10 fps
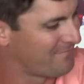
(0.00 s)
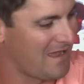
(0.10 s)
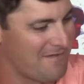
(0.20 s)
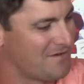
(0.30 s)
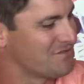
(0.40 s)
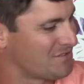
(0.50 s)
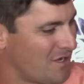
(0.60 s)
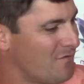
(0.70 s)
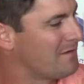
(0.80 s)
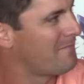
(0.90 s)
five years
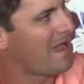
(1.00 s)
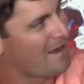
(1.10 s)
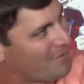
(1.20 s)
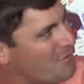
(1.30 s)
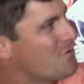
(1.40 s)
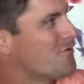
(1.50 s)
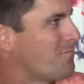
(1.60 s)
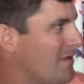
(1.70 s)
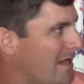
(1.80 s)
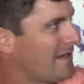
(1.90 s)
ago, it mattered who you were
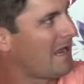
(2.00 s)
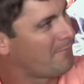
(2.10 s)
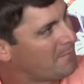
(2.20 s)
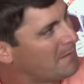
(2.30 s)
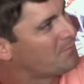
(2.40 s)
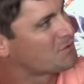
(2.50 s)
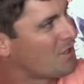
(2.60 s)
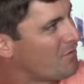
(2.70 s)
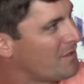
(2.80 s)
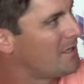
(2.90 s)
playing, how many people
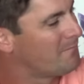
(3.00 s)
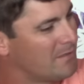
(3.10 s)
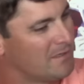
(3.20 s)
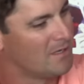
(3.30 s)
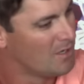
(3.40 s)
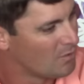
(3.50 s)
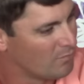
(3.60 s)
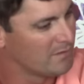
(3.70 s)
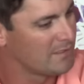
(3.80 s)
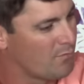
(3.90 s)
showed up, but
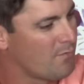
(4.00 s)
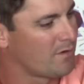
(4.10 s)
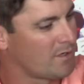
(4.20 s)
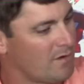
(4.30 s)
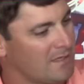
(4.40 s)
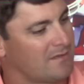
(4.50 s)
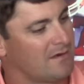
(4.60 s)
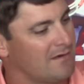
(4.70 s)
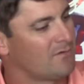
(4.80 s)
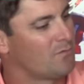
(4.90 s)
really we want to go out
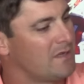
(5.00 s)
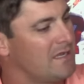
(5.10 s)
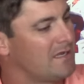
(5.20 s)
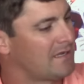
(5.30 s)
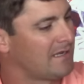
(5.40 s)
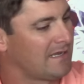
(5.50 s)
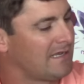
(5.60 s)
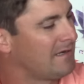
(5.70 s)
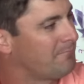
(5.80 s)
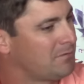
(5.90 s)
there every week and,
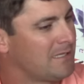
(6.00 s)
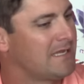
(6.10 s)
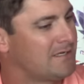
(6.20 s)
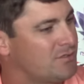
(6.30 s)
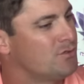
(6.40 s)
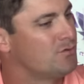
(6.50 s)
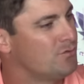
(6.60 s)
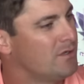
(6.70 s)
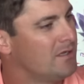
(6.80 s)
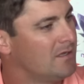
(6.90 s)
and play
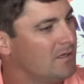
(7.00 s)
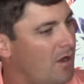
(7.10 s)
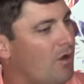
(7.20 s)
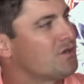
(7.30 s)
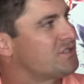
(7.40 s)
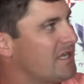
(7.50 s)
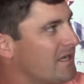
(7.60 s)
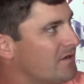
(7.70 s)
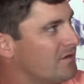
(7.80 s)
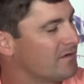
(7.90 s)
to our
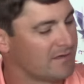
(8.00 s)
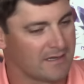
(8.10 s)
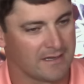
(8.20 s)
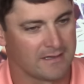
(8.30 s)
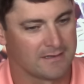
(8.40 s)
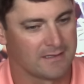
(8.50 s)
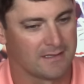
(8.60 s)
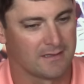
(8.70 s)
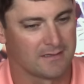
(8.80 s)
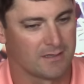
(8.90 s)
standard. And,
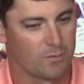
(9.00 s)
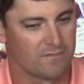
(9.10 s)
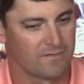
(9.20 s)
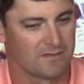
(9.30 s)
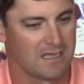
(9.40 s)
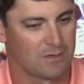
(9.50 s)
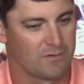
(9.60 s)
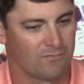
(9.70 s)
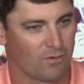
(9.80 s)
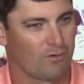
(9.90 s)
uh, you know, we feel like
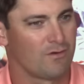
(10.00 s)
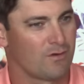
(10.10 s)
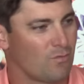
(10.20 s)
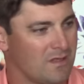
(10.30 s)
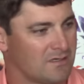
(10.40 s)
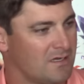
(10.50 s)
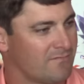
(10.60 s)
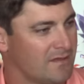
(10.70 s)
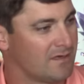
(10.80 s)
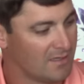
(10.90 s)
we've recruited well
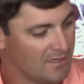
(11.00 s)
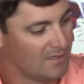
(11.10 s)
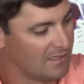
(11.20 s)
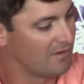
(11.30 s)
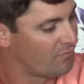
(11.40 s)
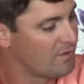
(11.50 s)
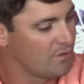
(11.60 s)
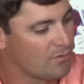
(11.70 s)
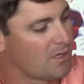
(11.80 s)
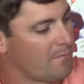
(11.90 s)
enough that if we
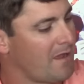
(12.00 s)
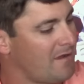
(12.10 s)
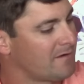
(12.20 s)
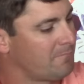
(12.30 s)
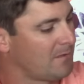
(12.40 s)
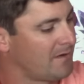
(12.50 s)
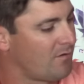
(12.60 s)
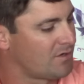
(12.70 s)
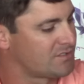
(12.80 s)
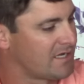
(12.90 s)
do come out and play to
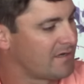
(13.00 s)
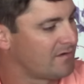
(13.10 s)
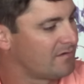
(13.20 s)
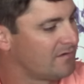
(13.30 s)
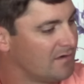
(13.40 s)
our standard,